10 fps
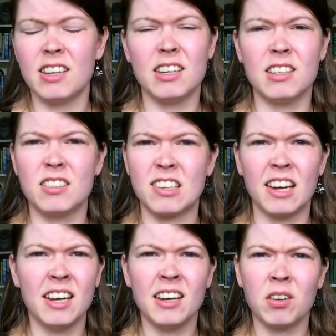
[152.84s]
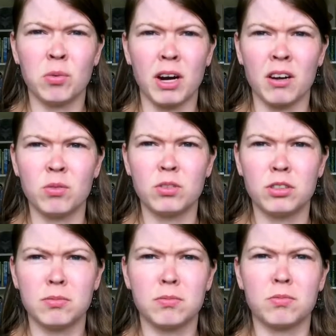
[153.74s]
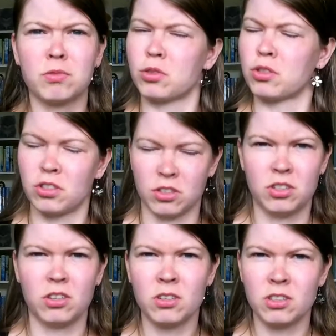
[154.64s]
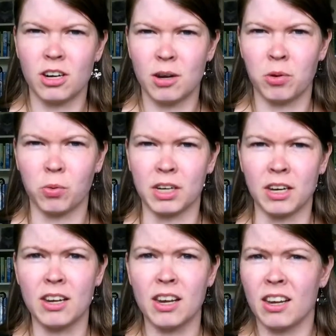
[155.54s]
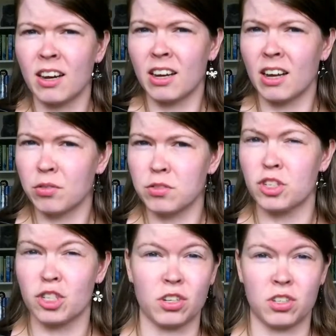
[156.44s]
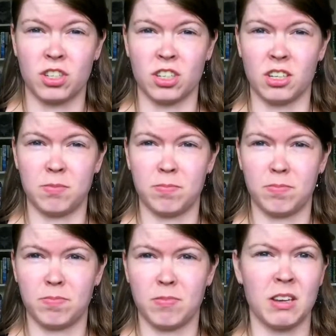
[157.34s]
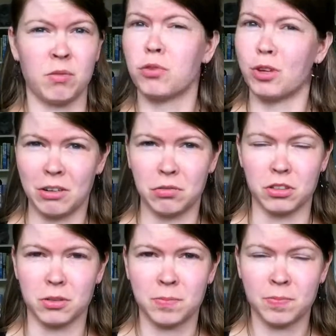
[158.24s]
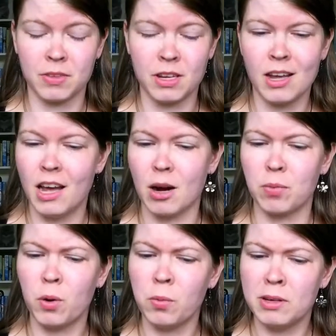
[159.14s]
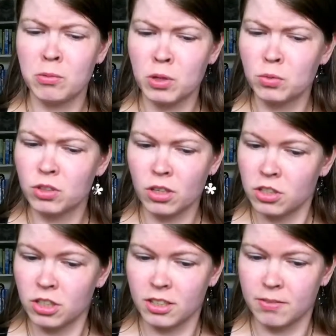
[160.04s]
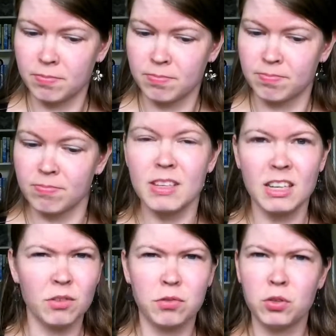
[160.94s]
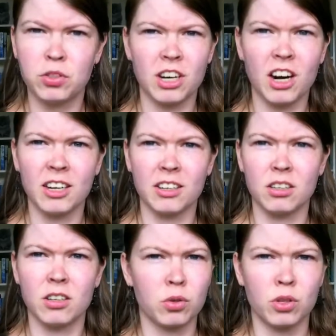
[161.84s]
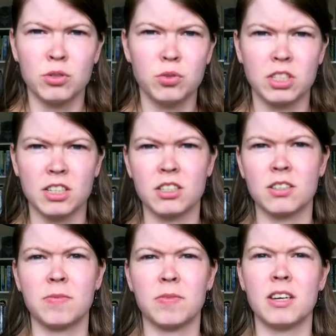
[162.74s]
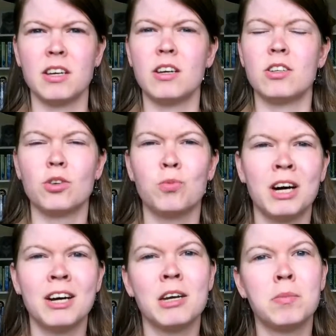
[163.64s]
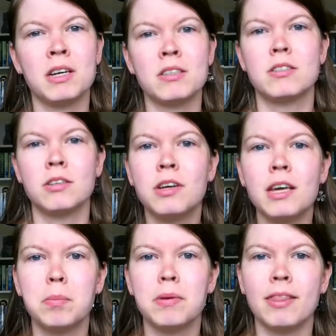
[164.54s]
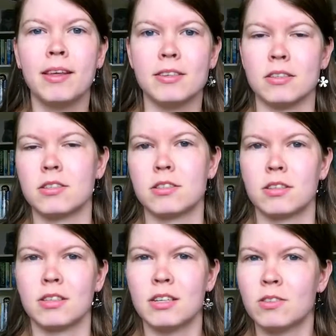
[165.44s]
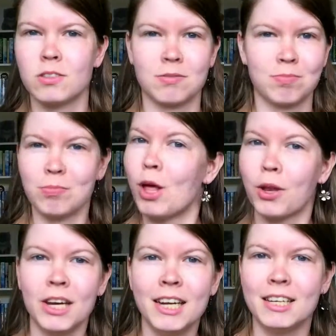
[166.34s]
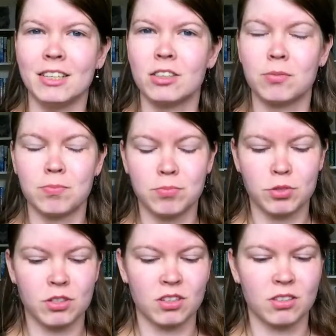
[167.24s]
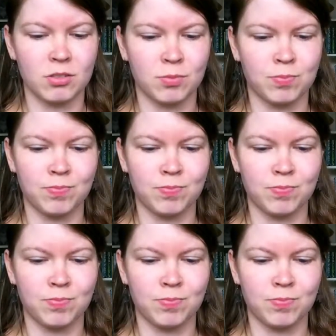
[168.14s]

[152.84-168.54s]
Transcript: it's laying around for such a long time already and I haven't touched it in forever. I probably won't touch it in the future either or use it. So why am I still keeping this? It's not needed. So.